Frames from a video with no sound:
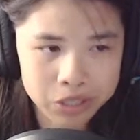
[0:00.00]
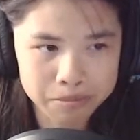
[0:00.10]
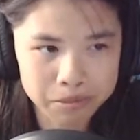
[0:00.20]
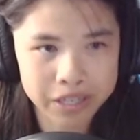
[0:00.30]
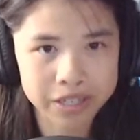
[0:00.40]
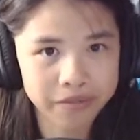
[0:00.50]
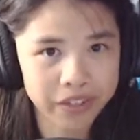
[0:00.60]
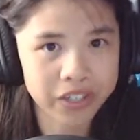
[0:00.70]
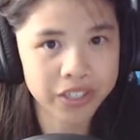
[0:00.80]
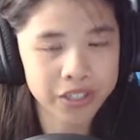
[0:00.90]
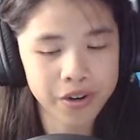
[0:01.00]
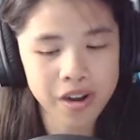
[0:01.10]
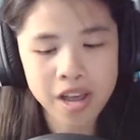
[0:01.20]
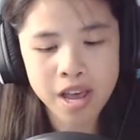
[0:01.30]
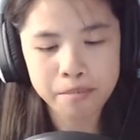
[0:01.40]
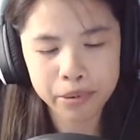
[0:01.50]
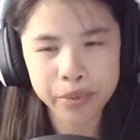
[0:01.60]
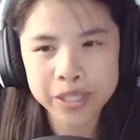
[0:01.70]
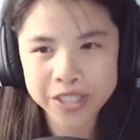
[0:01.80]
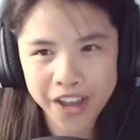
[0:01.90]
break, very short. But
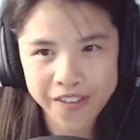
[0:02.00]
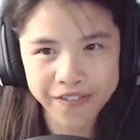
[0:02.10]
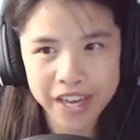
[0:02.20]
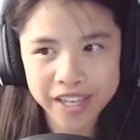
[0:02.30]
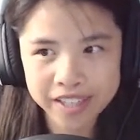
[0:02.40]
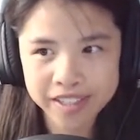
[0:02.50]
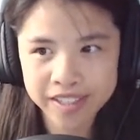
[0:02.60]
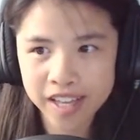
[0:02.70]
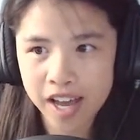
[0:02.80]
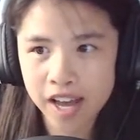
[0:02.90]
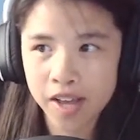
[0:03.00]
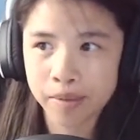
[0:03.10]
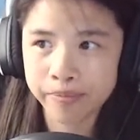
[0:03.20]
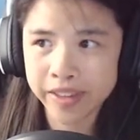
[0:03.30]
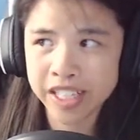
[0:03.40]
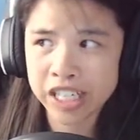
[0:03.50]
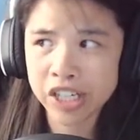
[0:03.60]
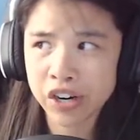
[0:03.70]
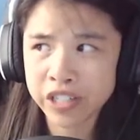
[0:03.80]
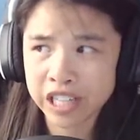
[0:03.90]
when you're at Vegas,
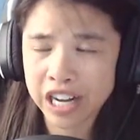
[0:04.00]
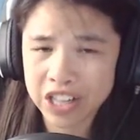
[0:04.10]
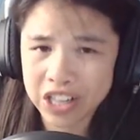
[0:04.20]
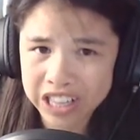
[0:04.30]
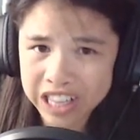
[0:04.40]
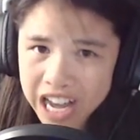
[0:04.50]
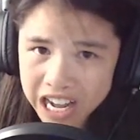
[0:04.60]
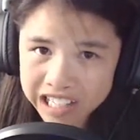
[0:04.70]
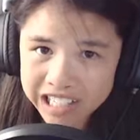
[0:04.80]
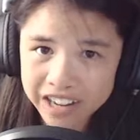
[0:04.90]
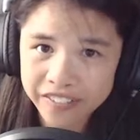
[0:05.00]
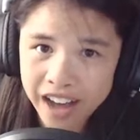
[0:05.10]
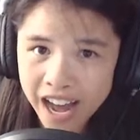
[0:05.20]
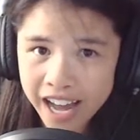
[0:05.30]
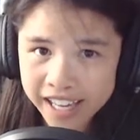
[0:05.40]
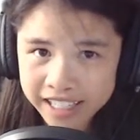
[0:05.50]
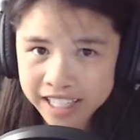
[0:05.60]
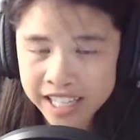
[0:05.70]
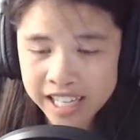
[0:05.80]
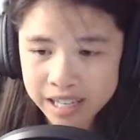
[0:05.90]
there are a lot of high
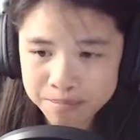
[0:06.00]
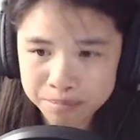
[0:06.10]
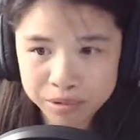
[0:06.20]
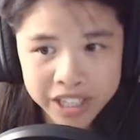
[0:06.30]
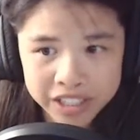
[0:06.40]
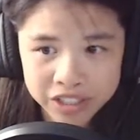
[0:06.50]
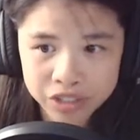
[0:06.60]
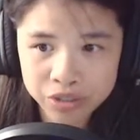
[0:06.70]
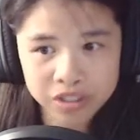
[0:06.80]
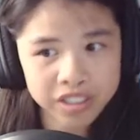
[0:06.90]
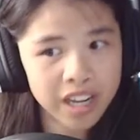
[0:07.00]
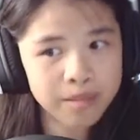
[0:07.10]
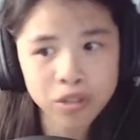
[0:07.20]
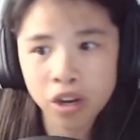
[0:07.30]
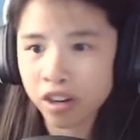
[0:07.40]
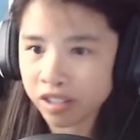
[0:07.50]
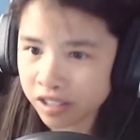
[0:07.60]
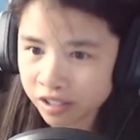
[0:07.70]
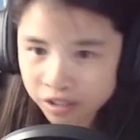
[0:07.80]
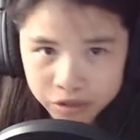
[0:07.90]
key branded stores. I'm
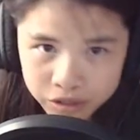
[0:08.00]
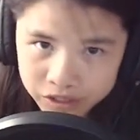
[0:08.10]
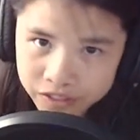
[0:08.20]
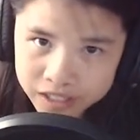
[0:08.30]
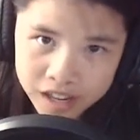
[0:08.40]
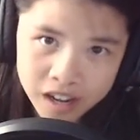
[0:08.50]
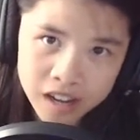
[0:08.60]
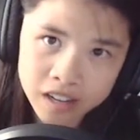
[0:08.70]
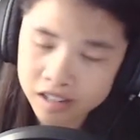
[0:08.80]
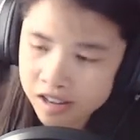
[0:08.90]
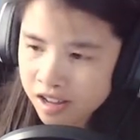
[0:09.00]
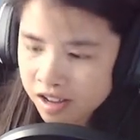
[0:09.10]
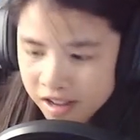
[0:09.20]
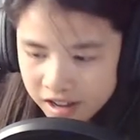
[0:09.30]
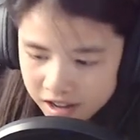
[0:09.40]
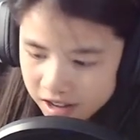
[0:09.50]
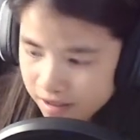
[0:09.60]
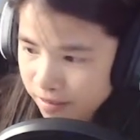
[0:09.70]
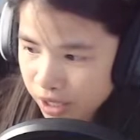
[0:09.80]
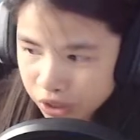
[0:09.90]
talking Louis Vuitton,
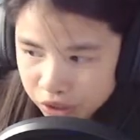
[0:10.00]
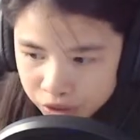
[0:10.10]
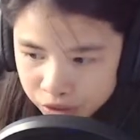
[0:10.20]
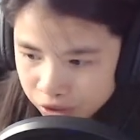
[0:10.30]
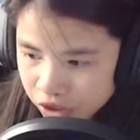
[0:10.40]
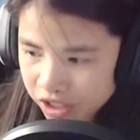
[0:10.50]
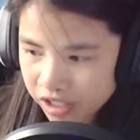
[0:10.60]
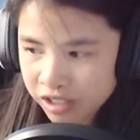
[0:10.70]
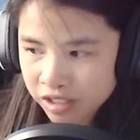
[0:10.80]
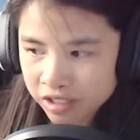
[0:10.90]
Gucci,